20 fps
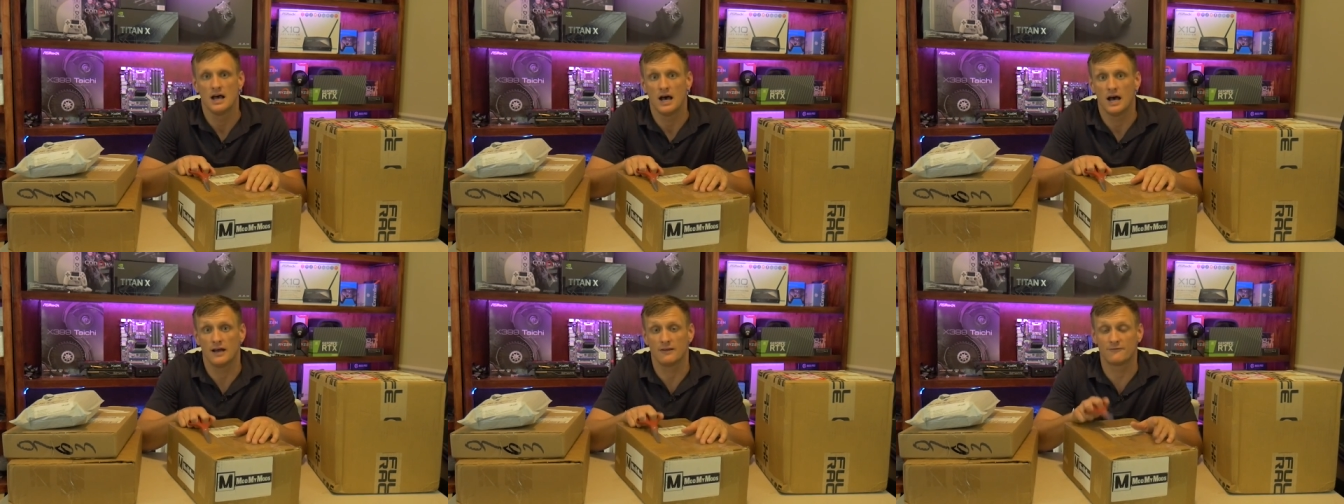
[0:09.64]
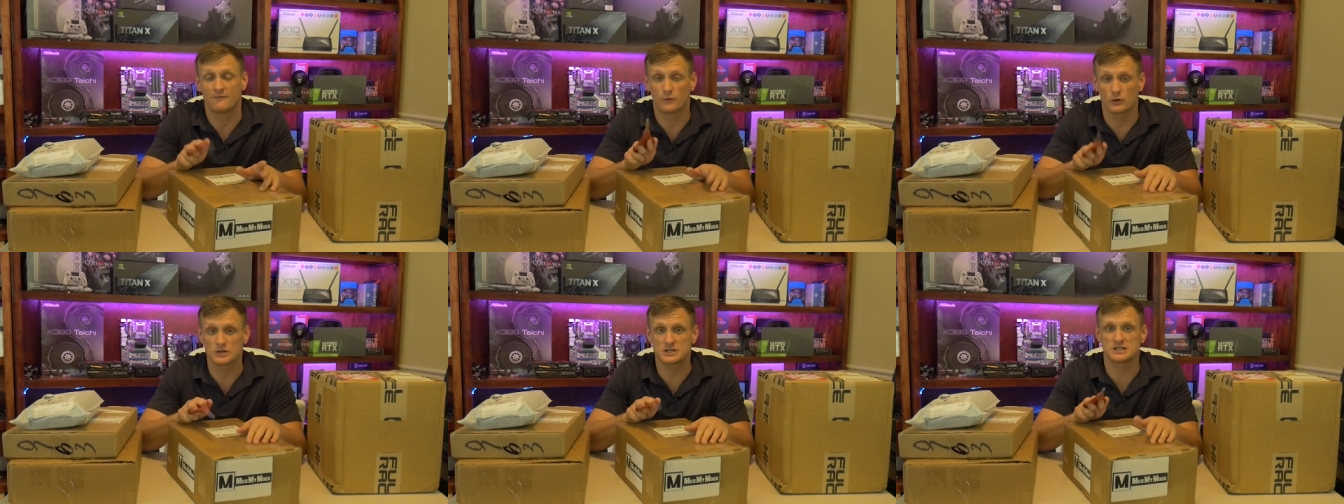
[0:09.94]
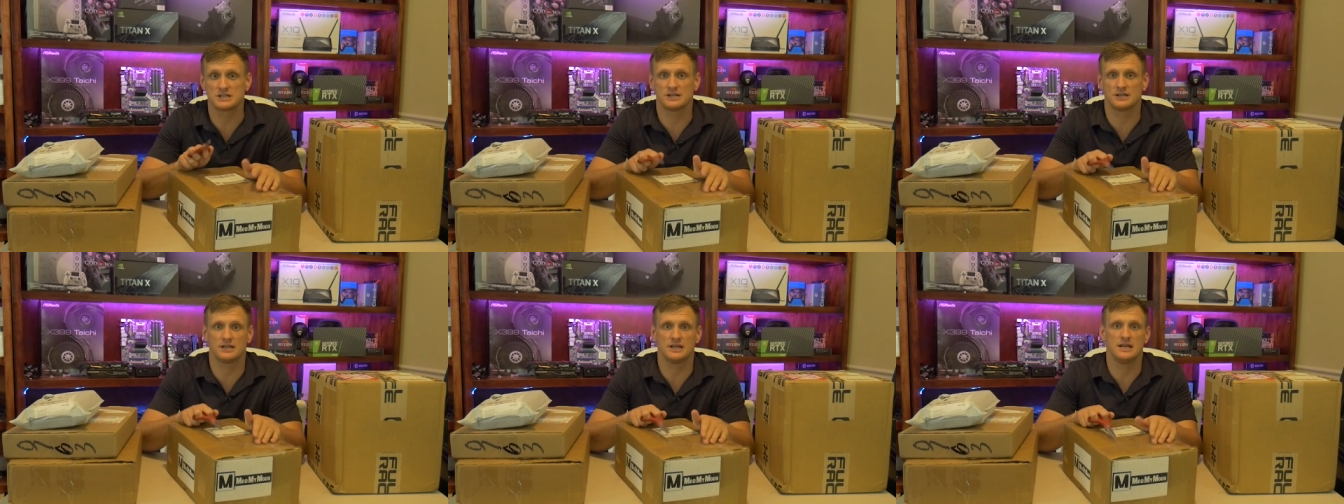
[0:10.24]

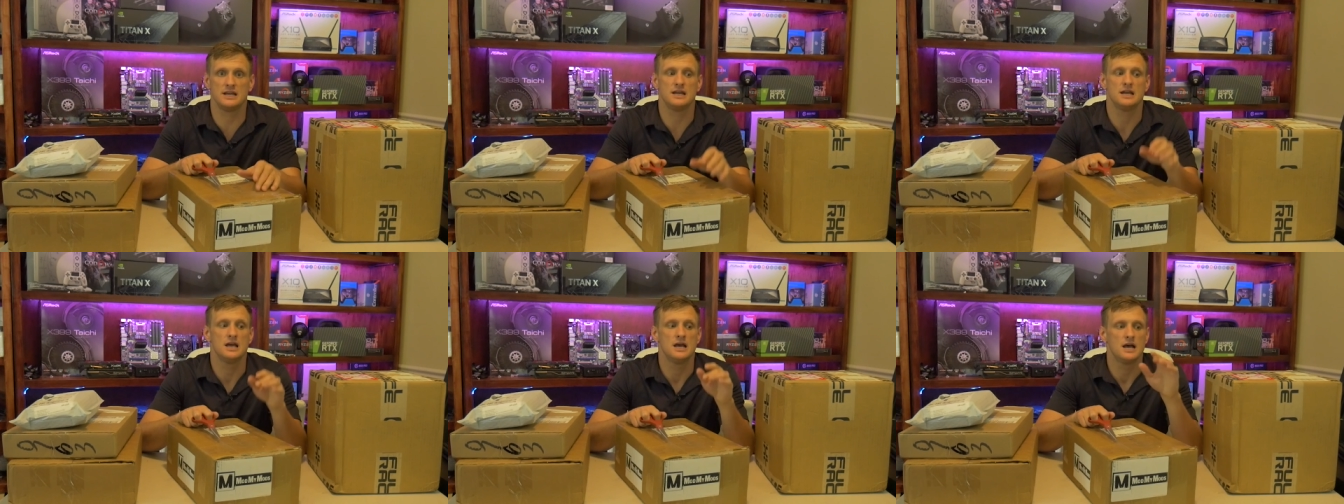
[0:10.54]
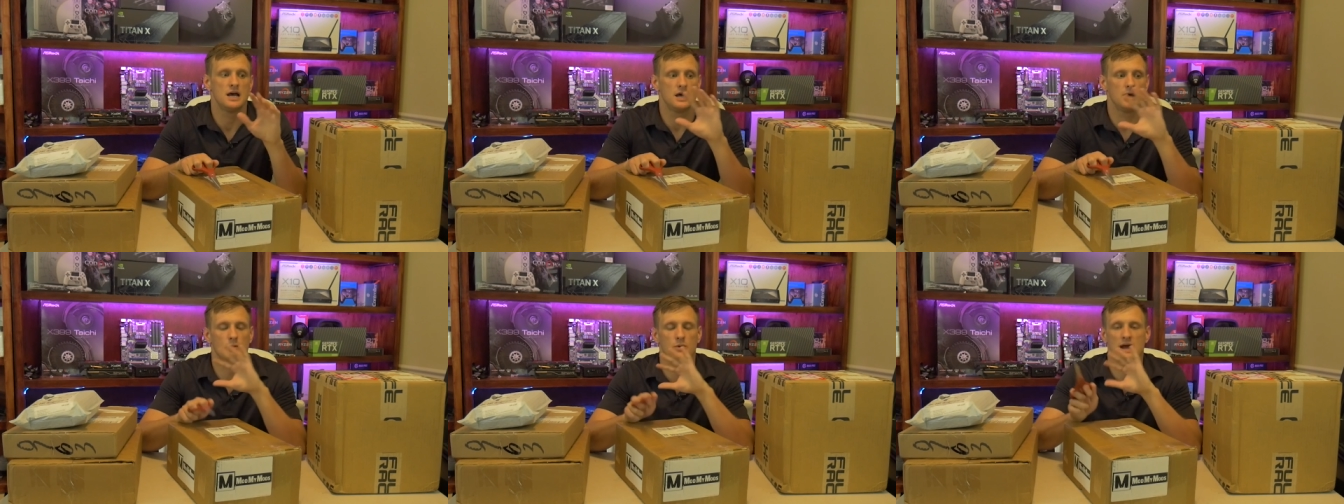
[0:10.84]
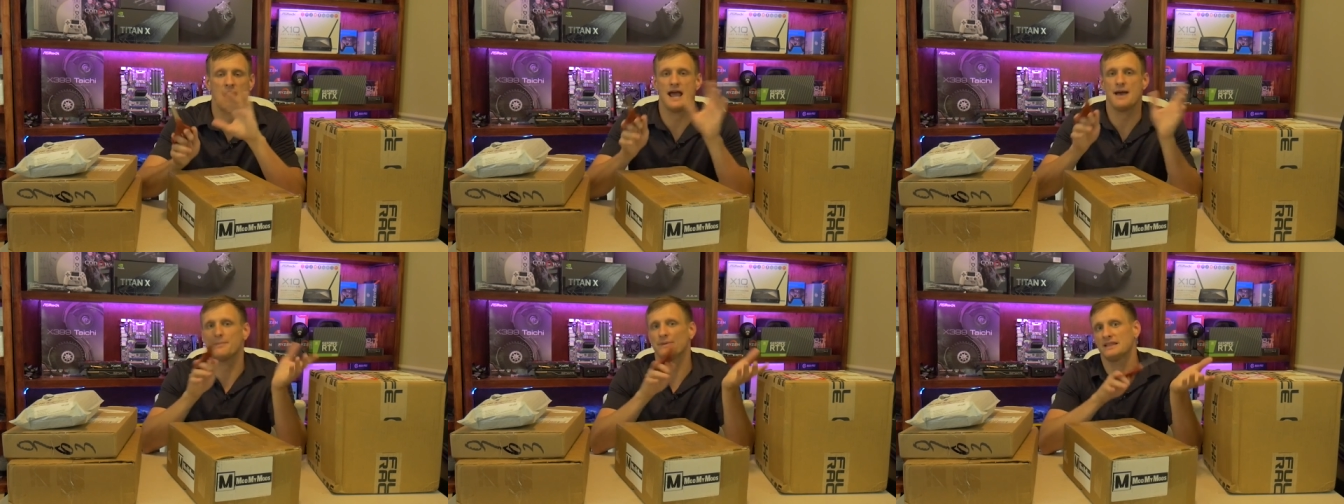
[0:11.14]
Unfortunately, uh,
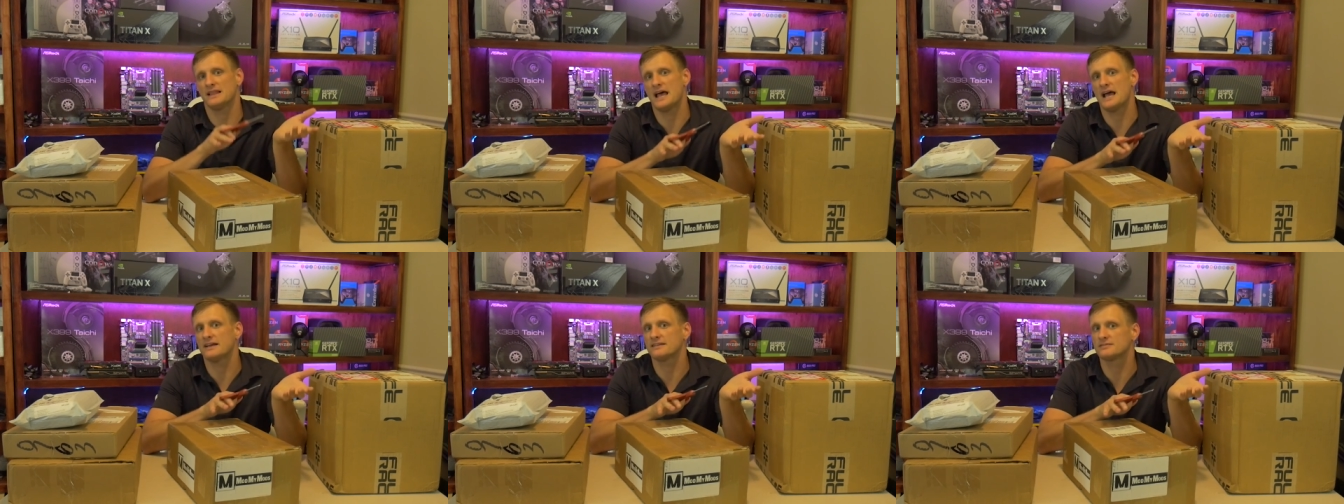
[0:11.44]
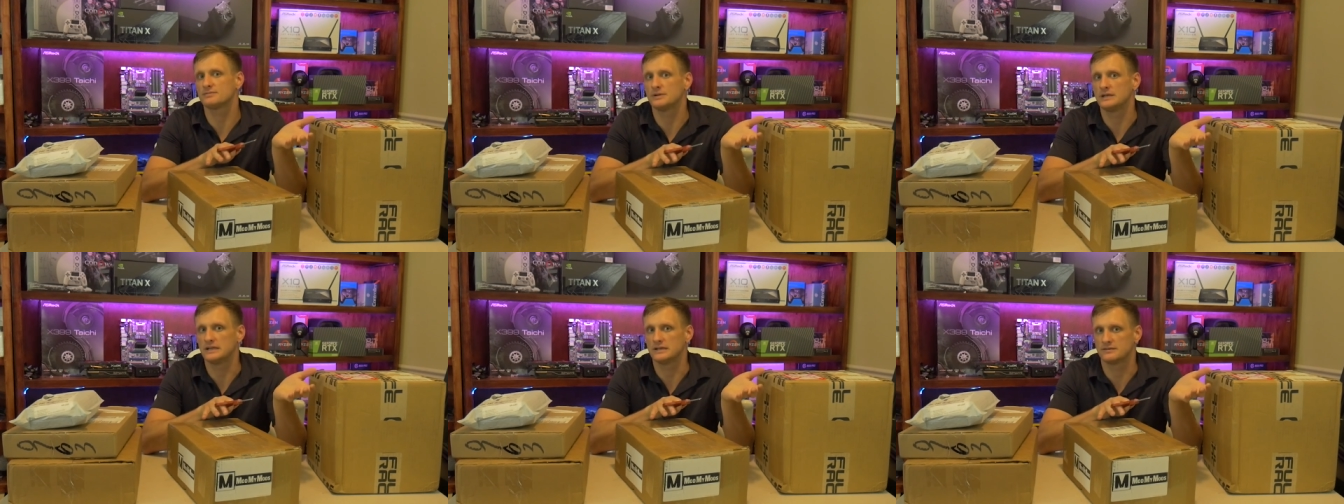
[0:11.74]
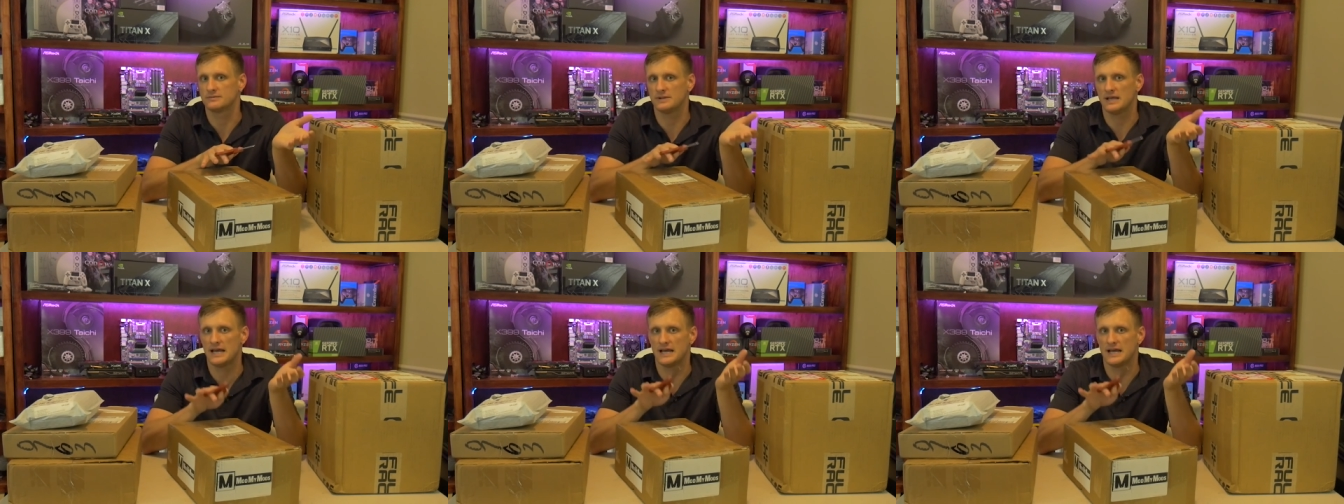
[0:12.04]
what happened last week is we